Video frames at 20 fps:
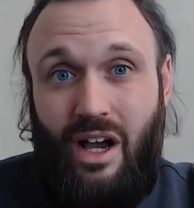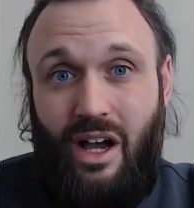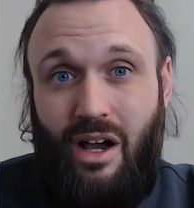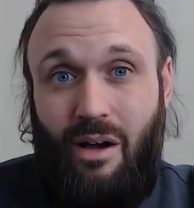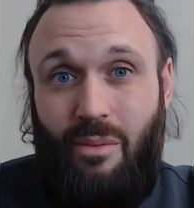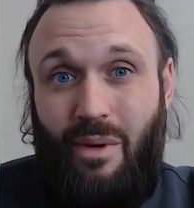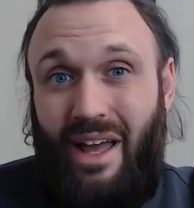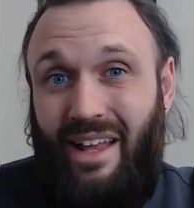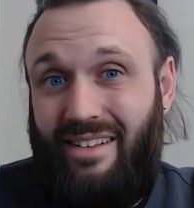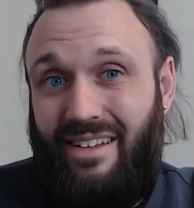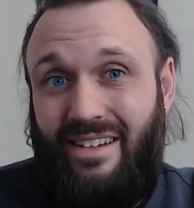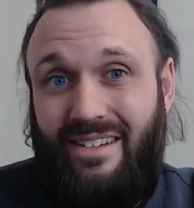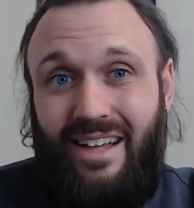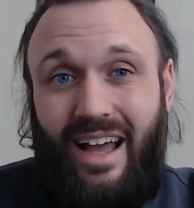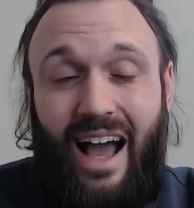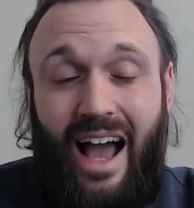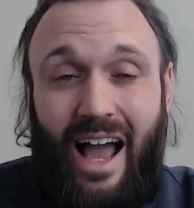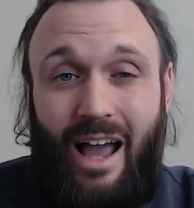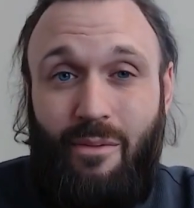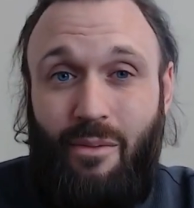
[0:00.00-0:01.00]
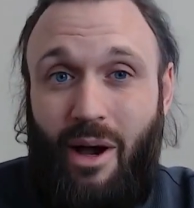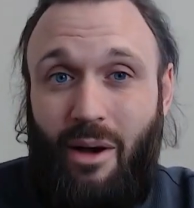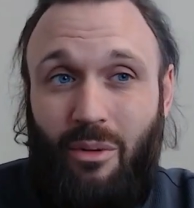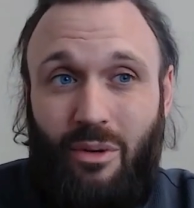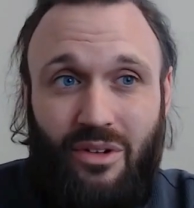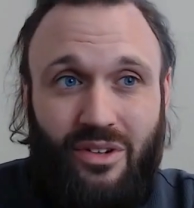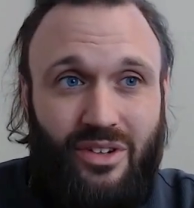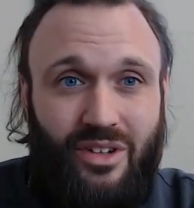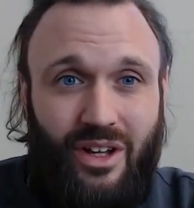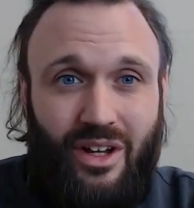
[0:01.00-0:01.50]
Um, mm-hmm. At the time,
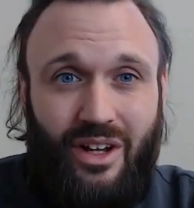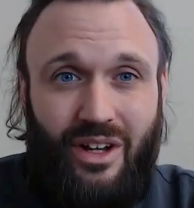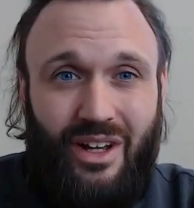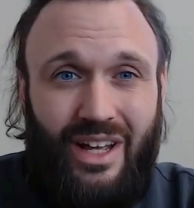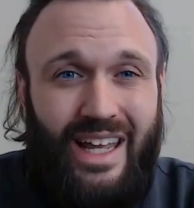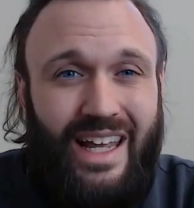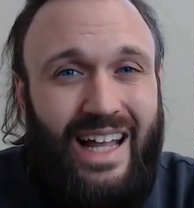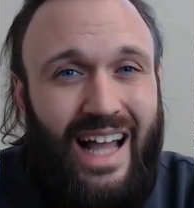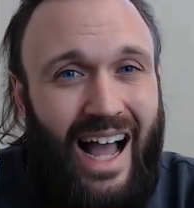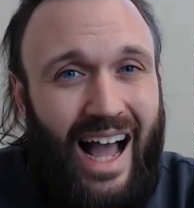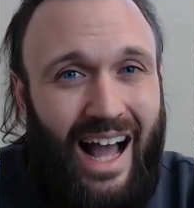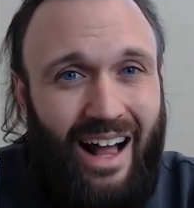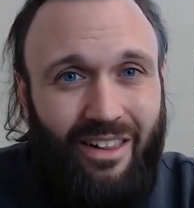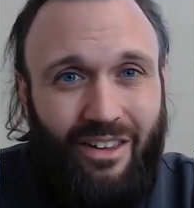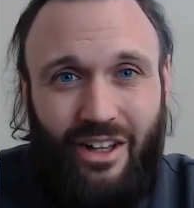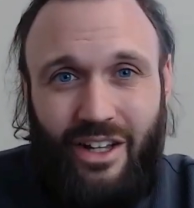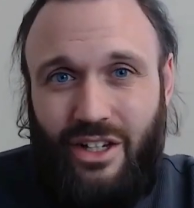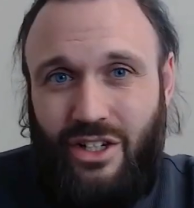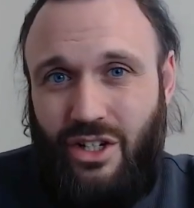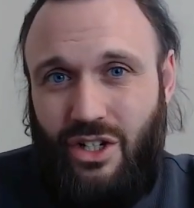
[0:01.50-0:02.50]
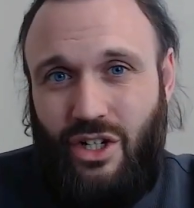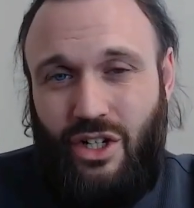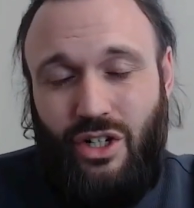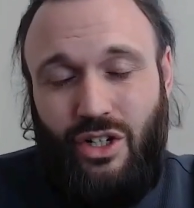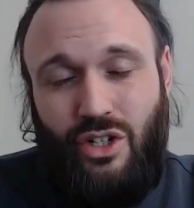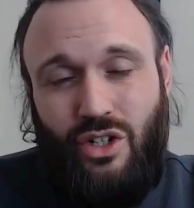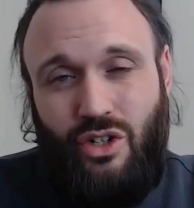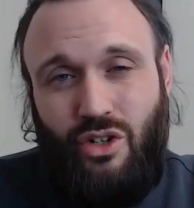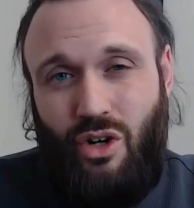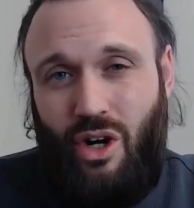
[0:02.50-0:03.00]
I was uh, in
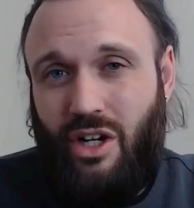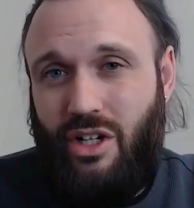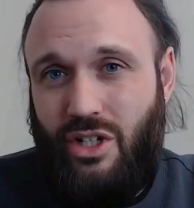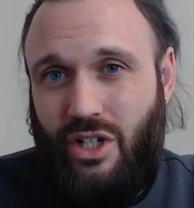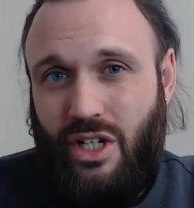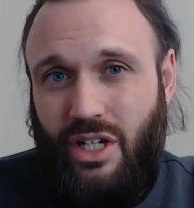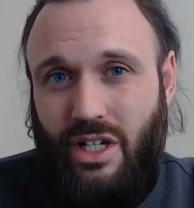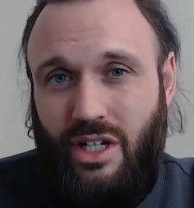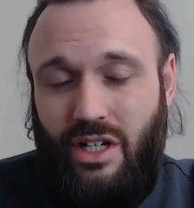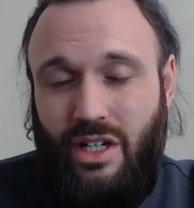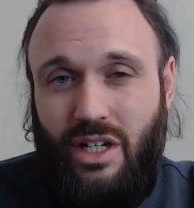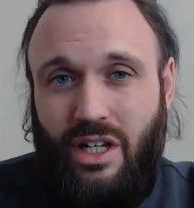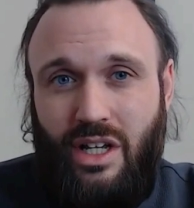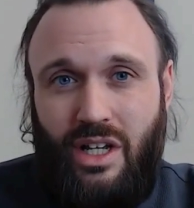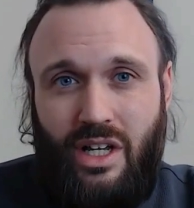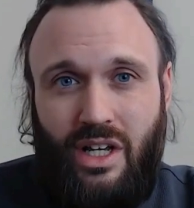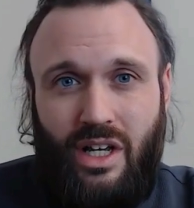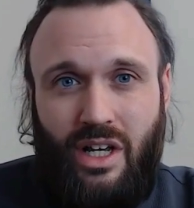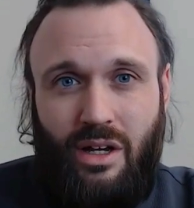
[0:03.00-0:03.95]
college, construction